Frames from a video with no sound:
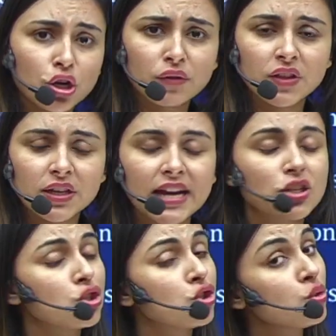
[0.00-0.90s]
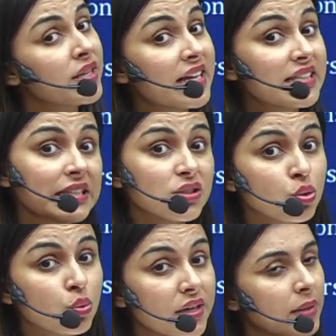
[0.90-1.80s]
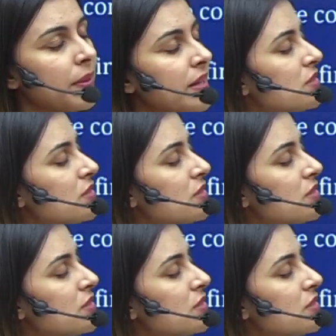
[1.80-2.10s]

of the reaction. So yes, its unit depends